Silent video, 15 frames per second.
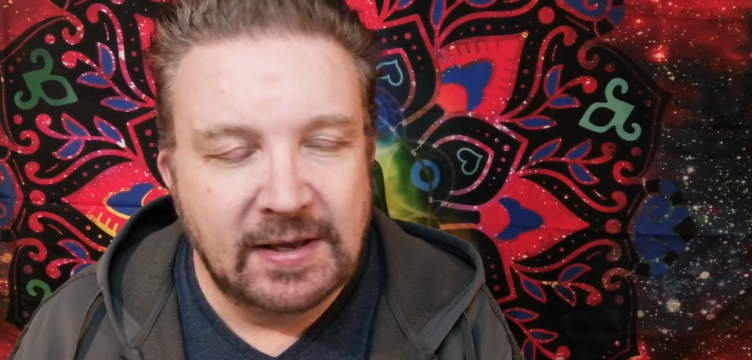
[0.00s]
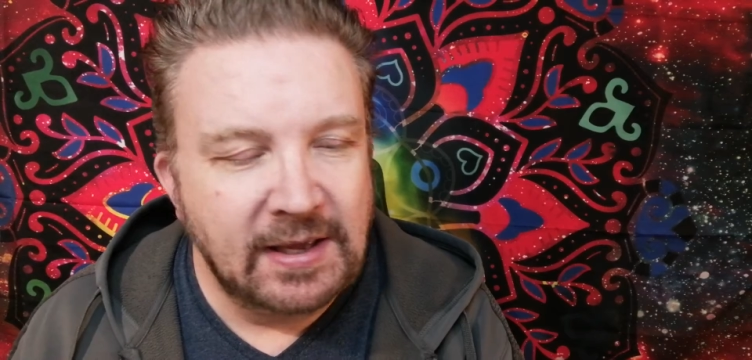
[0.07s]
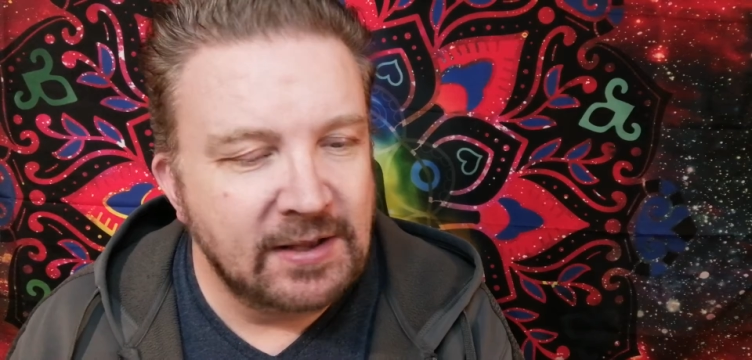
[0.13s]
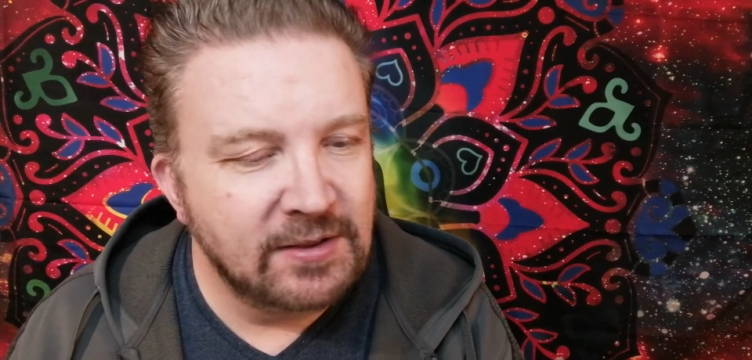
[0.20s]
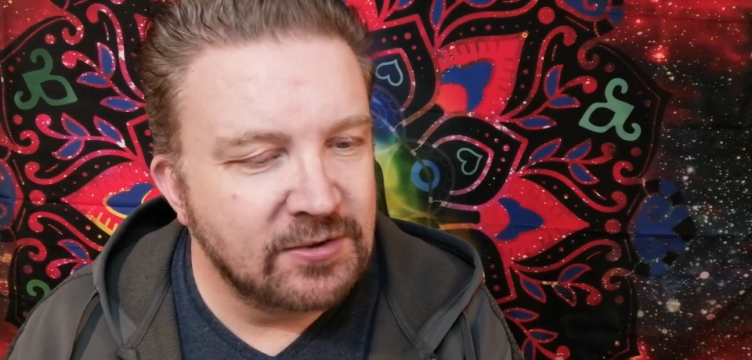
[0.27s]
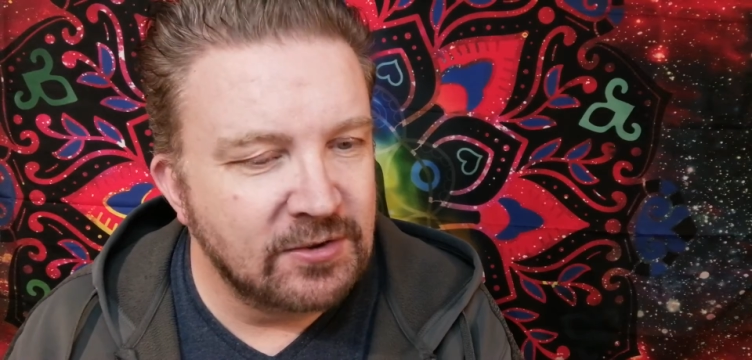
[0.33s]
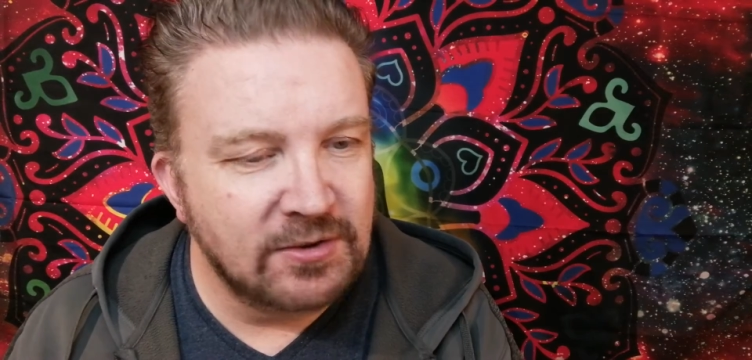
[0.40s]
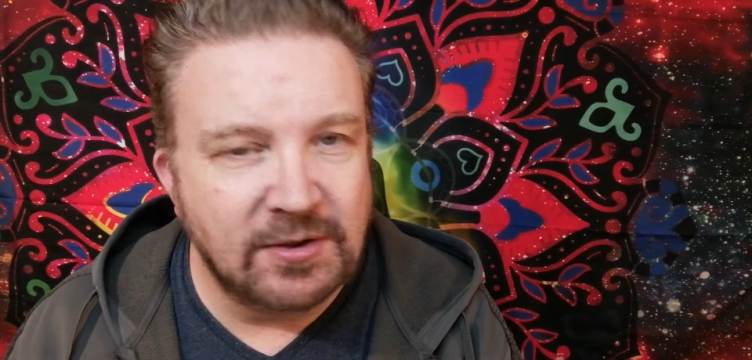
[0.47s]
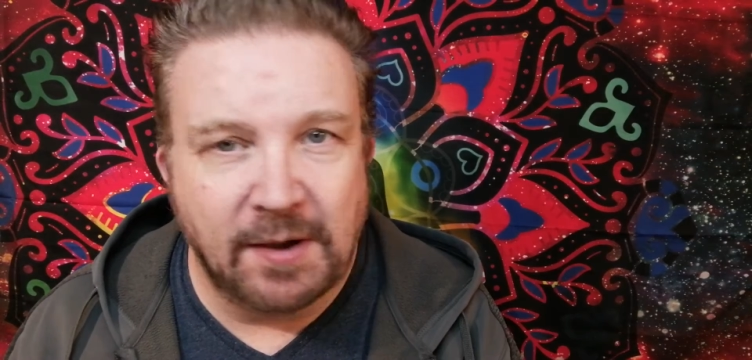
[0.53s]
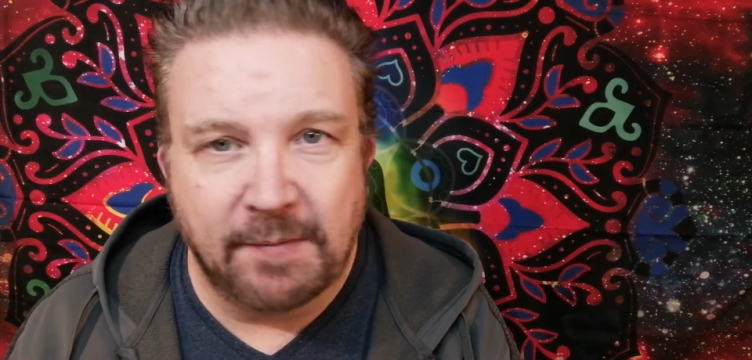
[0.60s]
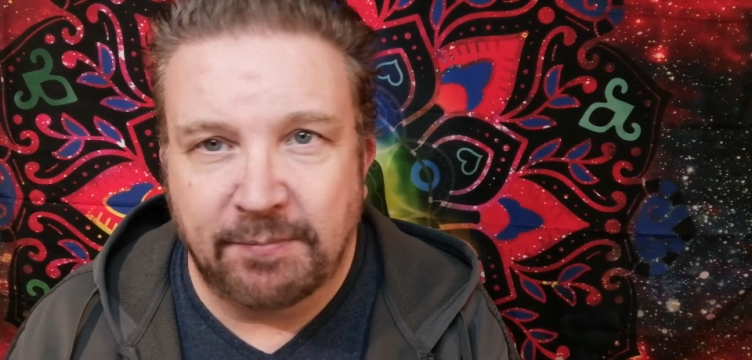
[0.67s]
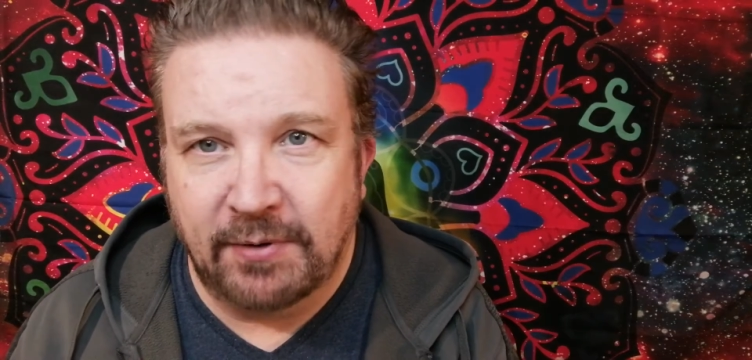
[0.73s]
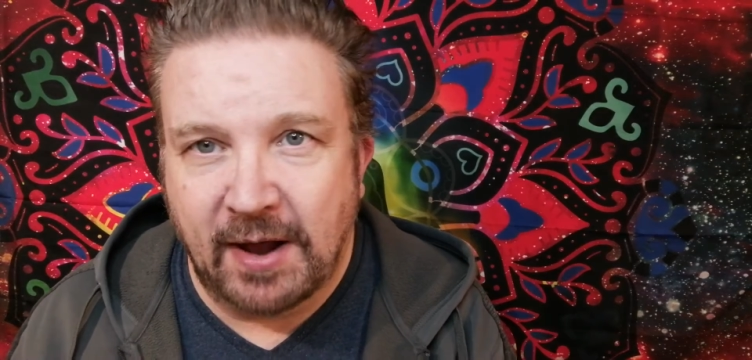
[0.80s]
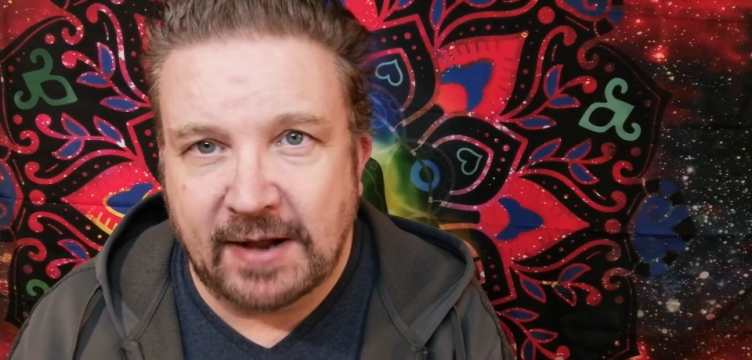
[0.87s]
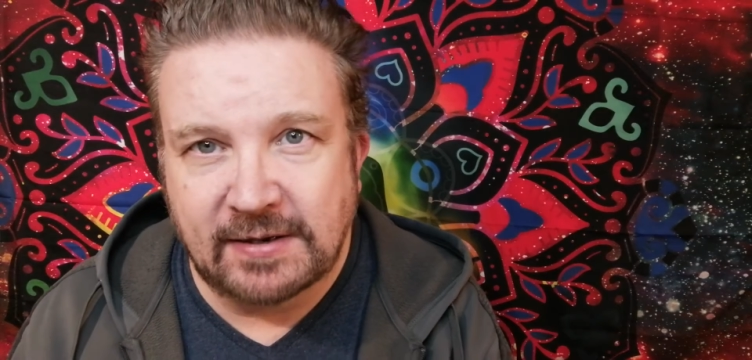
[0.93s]
It's just not
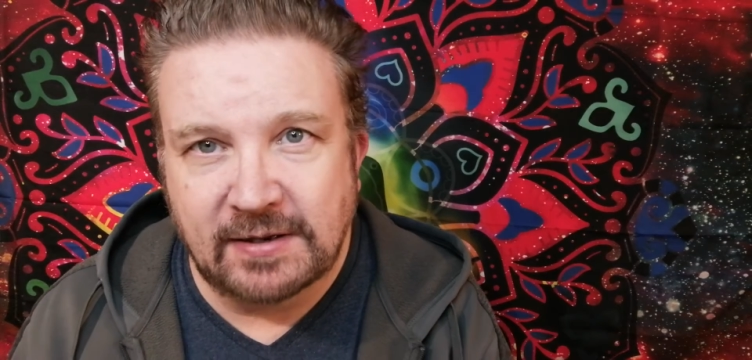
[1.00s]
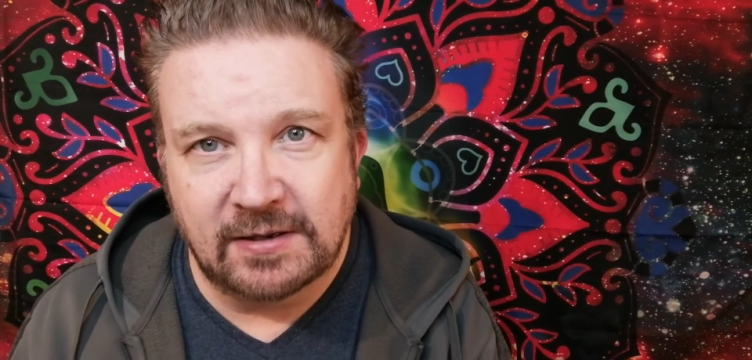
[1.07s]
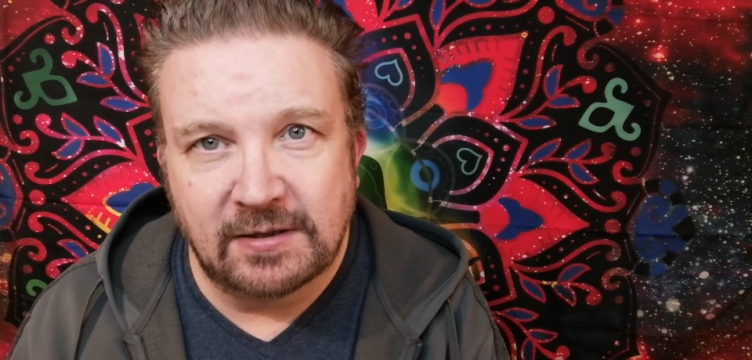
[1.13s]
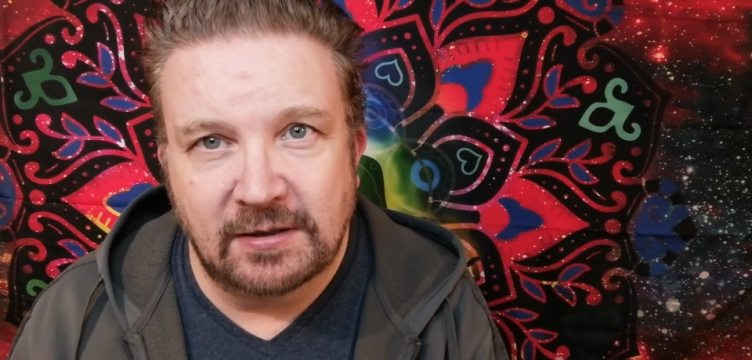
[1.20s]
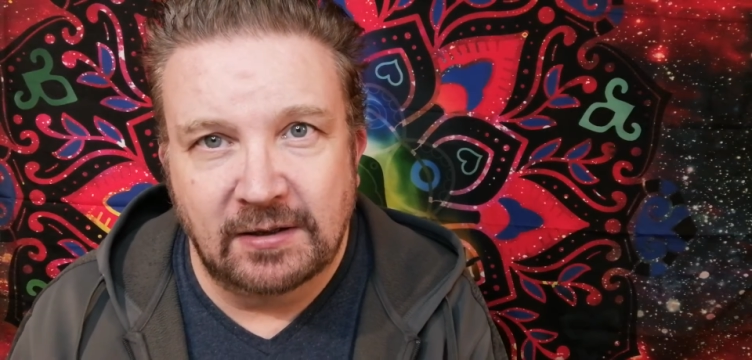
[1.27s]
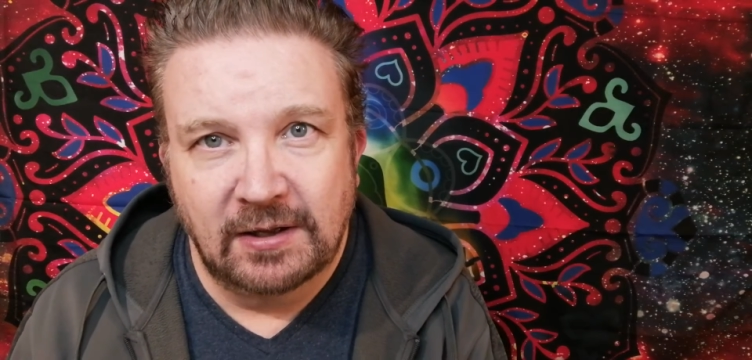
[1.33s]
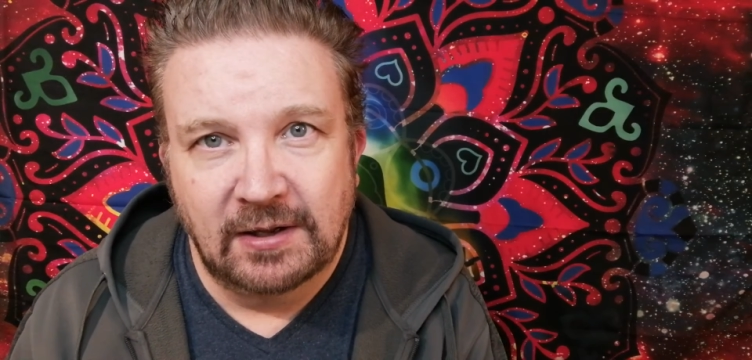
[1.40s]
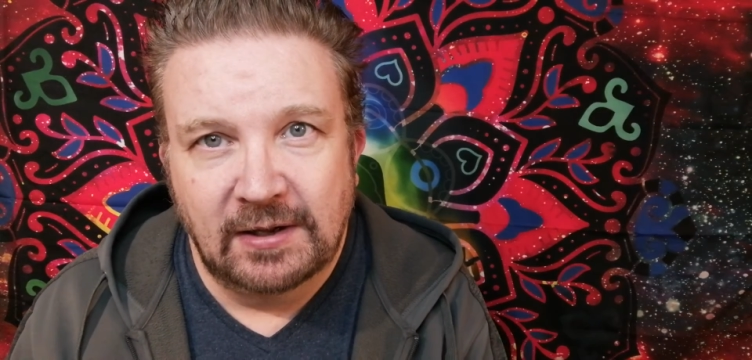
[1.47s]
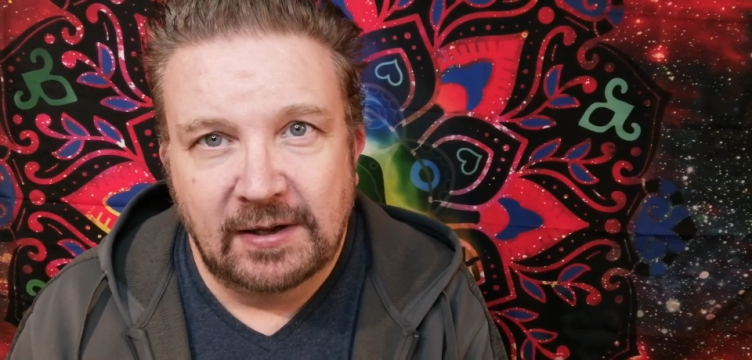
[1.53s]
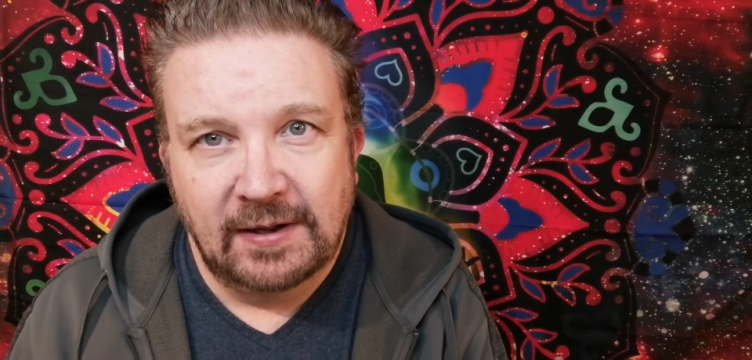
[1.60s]
practical.